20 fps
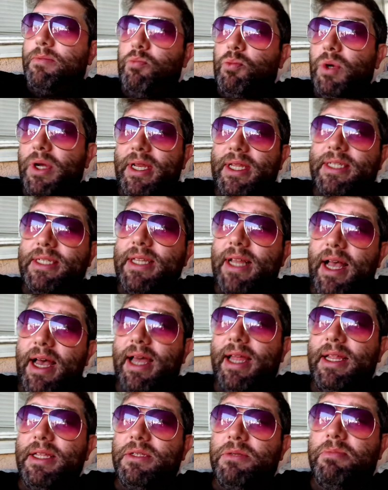But it's
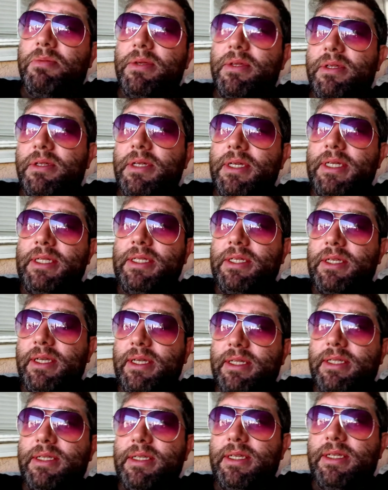not.
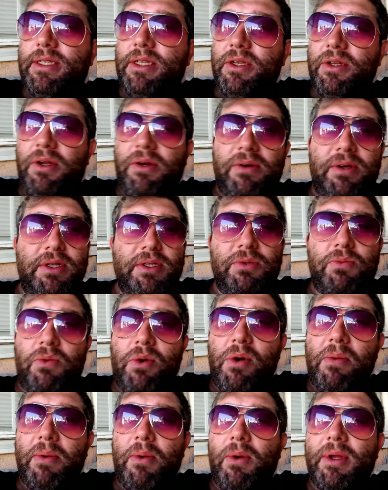Because
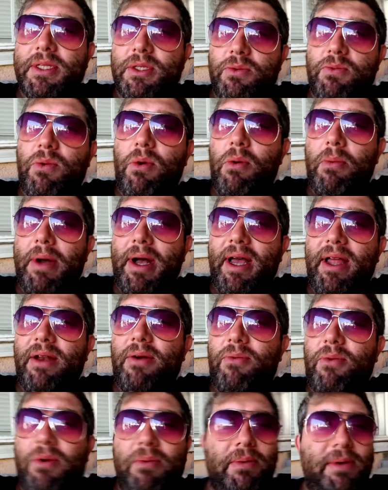what's a robot?
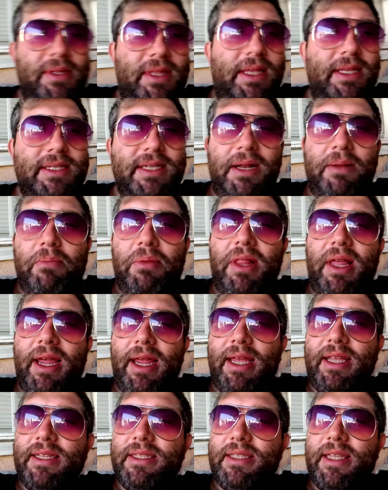A robot, that's an
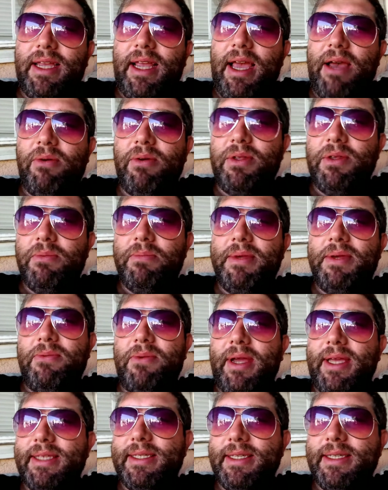appliance. Like, how can you be
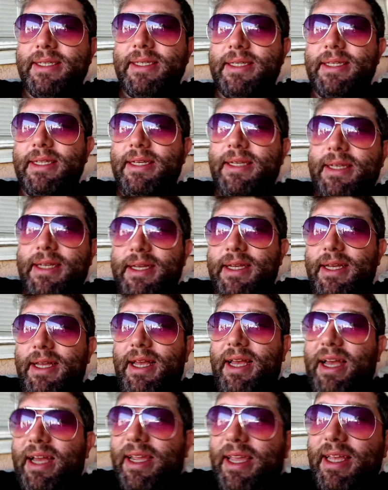racist
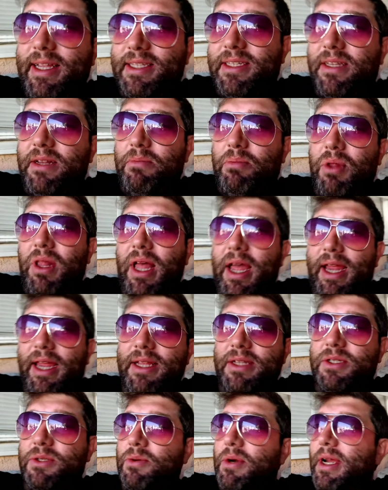against an
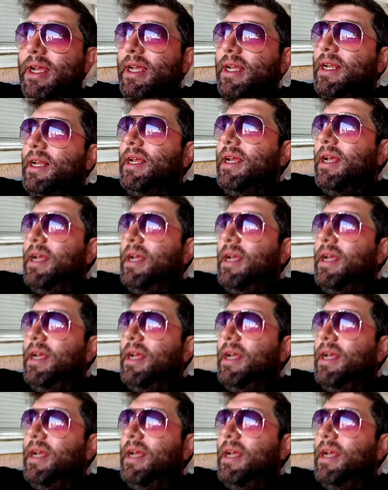appliance, right?